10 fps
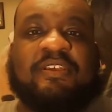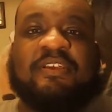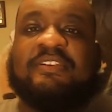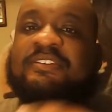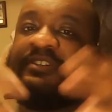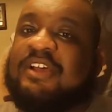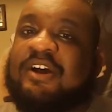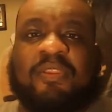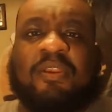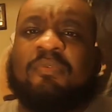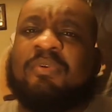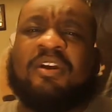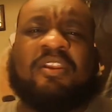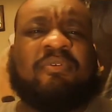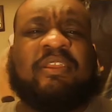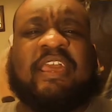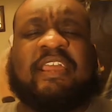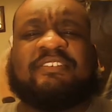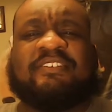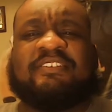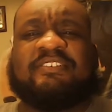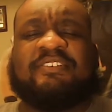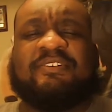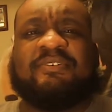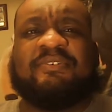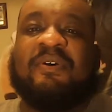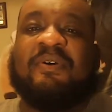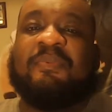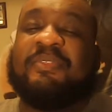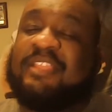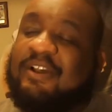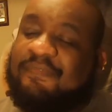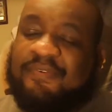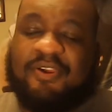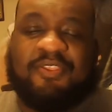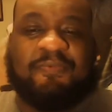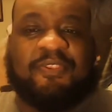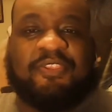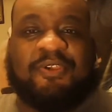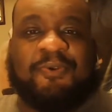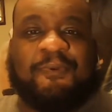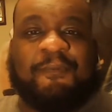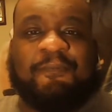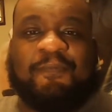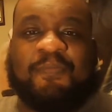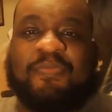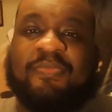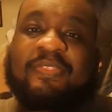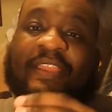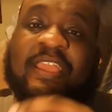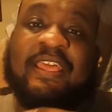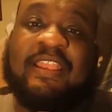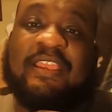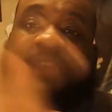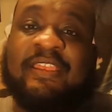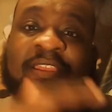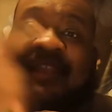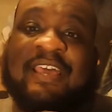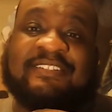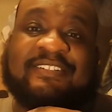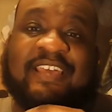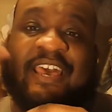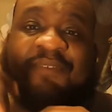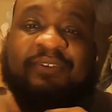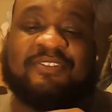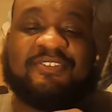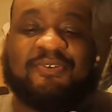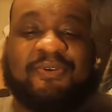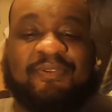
So we're going to react to this news without further ado. Let's dive into it.